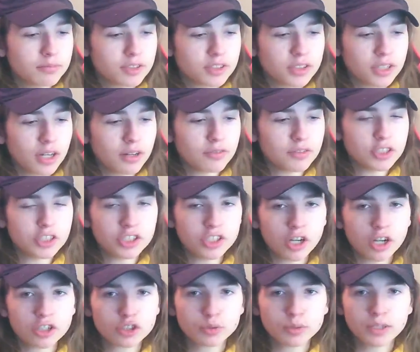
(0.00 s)
stuff that
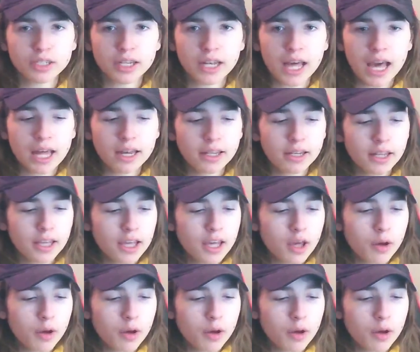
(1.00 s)
Joss Whedon added.